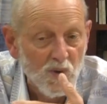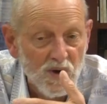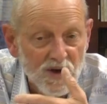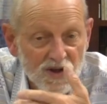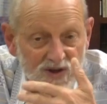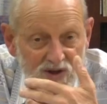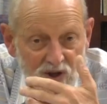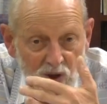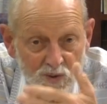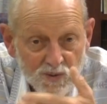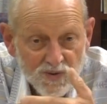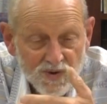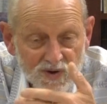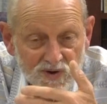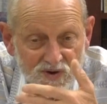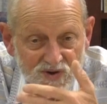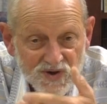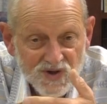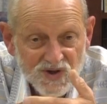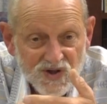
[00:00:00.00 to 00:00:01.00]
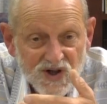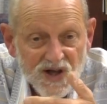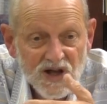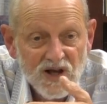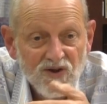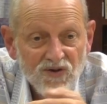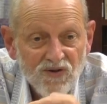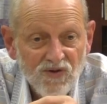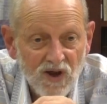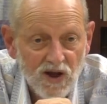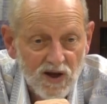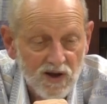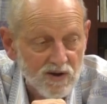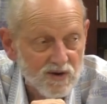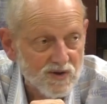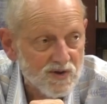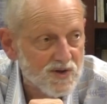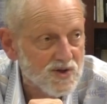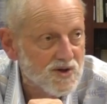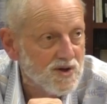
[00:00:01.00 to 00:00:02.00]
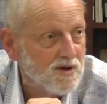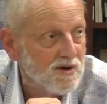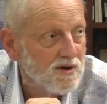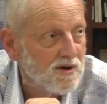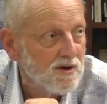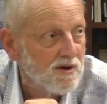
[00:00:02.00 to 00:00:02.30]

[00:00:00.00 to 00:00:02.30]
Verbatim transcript: We don't see things,